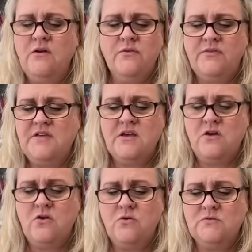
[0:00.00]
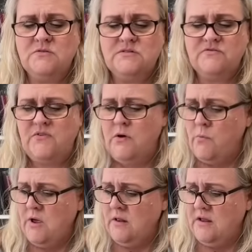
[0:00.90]
think it goes very
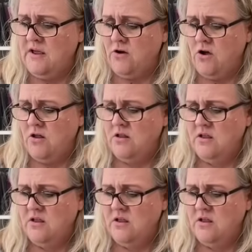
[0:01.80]
well at all.